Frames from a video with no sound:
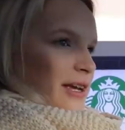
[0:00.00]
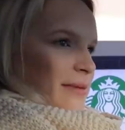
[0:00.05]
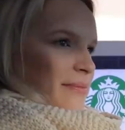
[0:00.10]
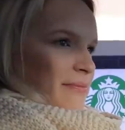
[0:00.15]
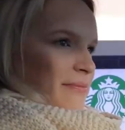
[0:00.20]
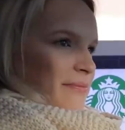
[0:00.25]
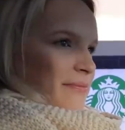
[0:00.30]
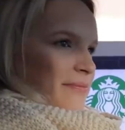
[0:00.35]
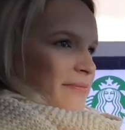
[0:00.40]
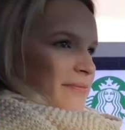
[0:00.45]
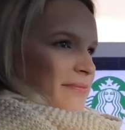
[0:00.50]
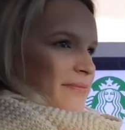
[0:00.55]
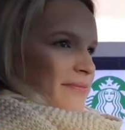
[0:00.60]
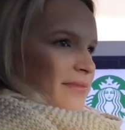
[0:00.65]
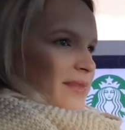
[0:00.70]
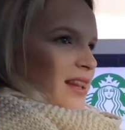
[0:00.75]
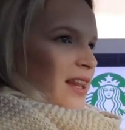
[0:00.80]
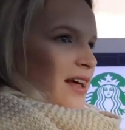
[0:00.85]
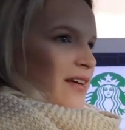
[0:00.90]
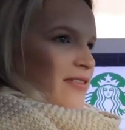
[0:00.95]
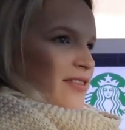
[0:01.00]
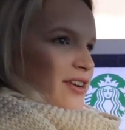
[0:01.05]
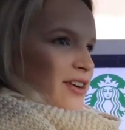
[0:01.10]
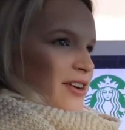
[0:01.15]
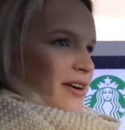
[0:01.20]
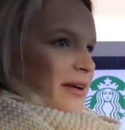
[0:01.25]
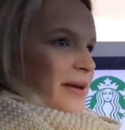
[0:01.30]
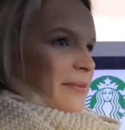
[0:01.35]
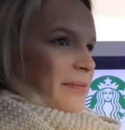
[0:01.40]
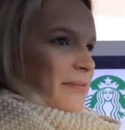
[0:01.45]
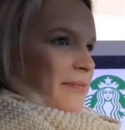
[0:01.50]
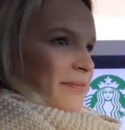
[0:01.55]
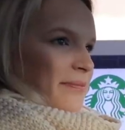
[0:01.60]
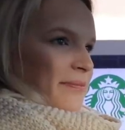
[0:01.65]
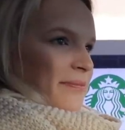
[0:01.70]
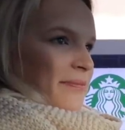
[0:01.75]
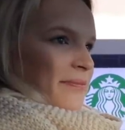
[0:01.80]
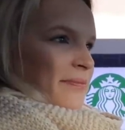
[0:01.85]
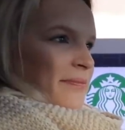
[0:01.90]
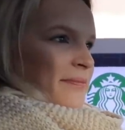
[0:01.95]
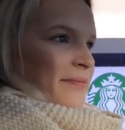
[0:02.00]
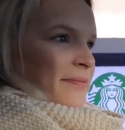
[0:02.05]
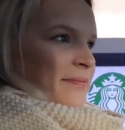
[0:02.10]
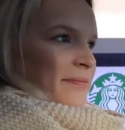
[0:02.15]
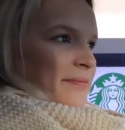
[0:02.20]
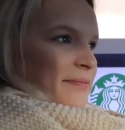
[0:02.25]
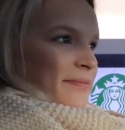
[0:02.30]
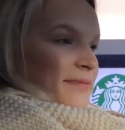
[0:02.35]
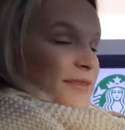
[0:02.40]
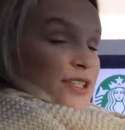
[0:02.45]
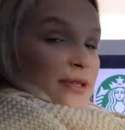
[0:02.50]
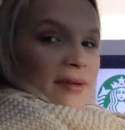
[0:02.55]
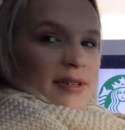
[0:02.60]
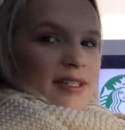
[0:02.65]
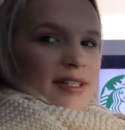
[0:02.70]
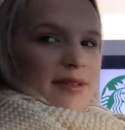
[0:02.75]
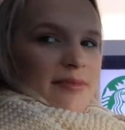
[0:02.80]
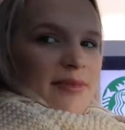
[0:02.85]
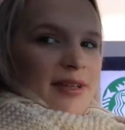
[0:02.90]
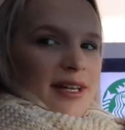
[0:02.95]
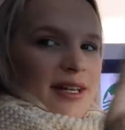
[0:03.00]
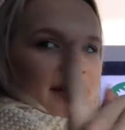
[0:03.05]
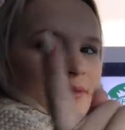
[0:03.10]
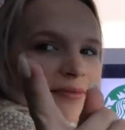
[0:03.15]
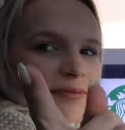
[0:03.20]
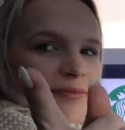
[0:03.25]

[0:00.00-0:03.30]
Cream. So we have the... Do you want something?